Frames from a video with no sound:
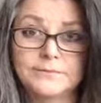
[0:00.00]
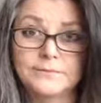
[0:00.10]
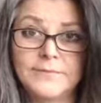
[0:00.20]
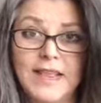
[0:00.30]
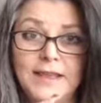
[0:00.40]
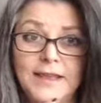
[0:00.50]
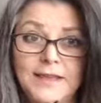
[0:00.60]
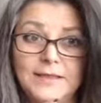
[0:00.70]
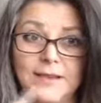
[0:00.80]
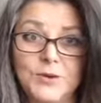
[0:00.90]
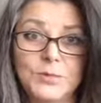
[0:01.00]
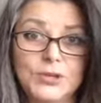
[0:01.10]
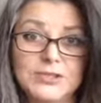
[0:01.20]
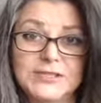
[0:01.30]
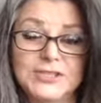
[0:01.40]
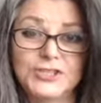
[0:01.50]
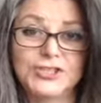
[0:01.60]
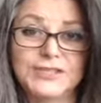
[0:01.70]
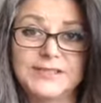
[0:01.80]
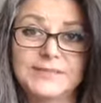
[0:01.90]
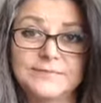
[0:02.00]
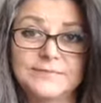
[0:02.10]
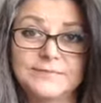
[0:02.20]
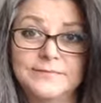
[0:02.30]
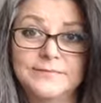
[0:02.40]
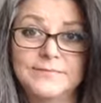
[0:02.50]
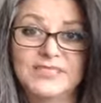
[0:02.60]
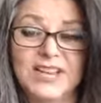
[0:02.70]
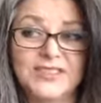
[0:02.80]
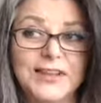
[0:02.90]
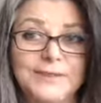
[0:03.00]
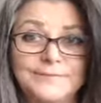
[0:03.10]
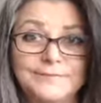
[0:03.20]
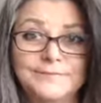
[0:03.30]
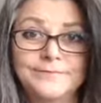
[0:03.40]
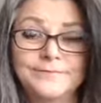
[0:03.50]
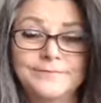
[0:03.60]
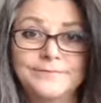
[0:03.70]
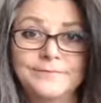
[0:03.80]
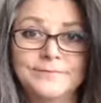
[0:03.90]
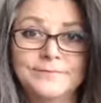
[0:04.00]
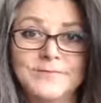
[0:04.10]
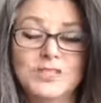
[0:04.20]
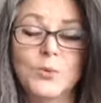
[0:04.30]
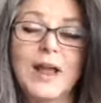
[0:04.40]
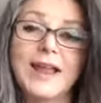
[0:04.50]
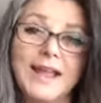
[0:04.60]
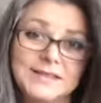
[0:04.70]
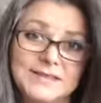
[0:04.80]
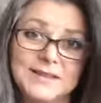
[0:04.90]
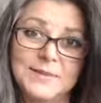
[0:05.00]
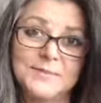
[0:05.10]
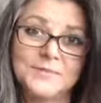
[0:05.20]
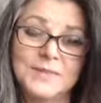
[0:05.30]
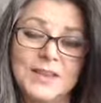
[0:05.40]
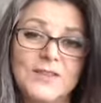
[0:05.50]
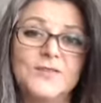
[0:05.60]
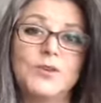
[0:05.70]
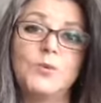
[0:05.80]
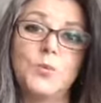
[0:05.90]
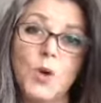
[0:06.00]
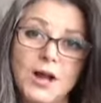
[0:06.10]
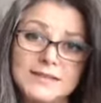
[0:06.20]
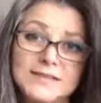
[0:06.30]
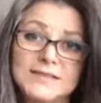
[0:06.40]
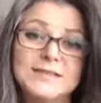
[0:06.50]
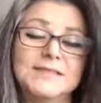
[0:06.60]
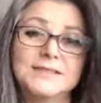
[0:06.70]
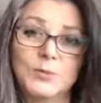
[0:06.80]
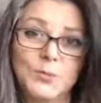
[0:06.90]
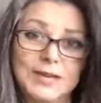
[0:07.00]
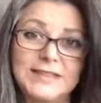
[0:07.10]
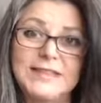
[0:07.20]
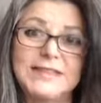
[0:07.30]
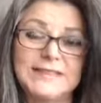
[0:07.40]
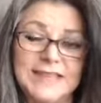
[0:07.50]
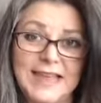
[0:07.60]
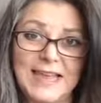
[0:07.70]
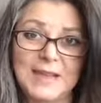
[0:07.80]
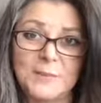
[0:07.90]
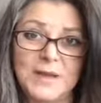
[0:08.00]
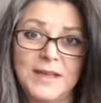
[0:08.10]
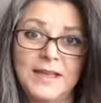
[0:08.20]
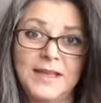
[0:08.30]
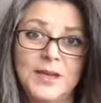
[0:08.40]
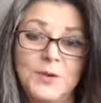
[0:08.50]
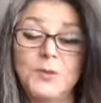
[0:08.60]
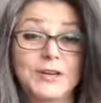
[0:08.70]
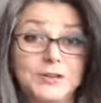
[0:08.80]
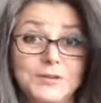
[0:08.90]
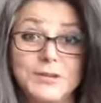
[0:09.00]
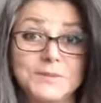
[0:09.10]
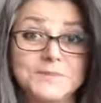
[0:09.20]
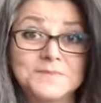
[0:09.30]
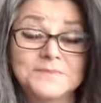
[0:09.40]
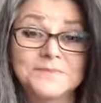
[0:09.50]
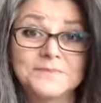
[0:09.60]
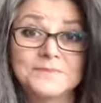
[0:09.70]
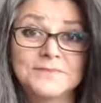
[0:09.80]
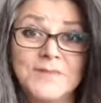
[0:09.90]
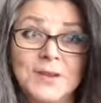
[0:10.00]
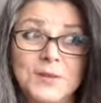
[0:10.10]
And their person is just stuck there. So I ask them, if you want to win this game, what do you do? Well,